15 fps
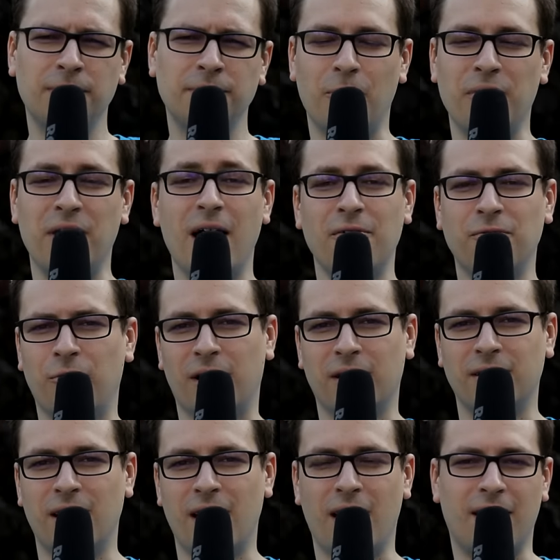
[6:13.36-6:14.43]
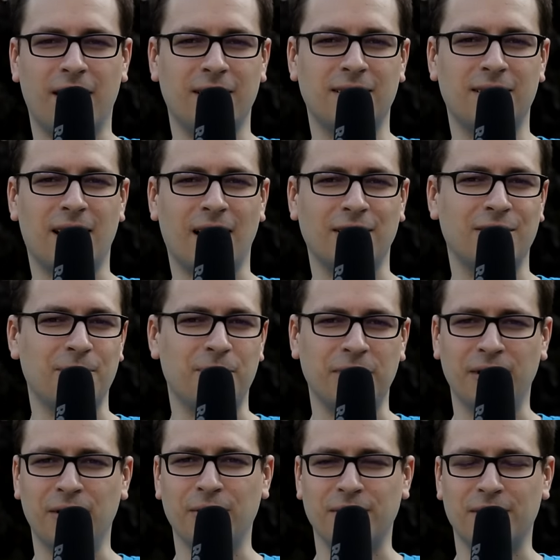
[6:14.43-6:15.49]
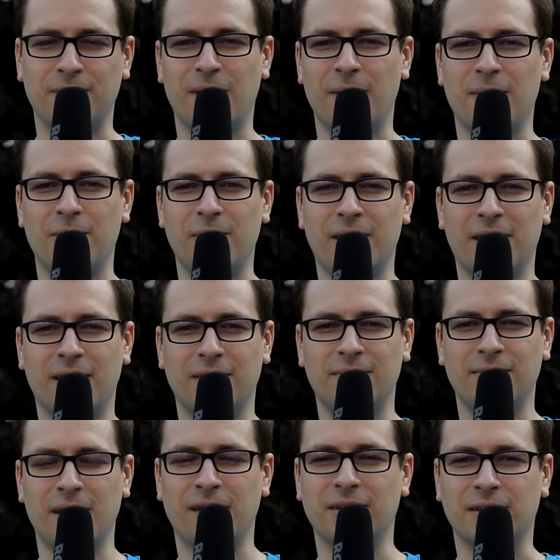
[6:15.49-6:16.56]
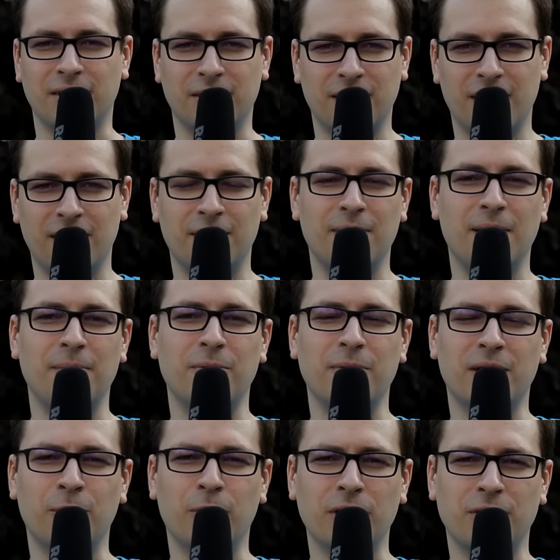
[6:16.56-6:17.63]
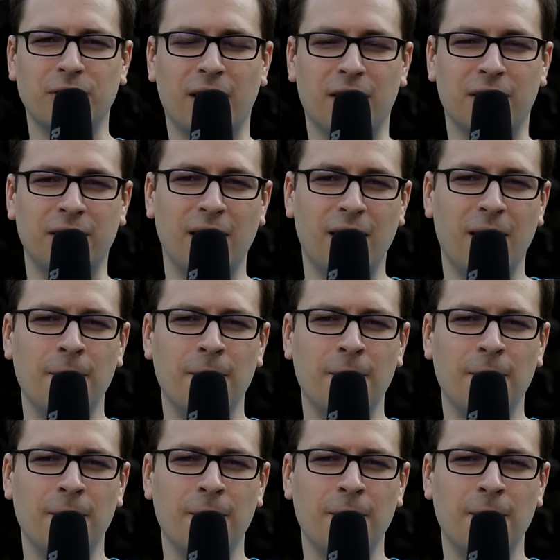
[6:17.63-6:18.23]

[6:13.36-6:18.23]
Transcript: We have one, and it's actually pretty good, so maybe we can make a deal and maybe we can work together.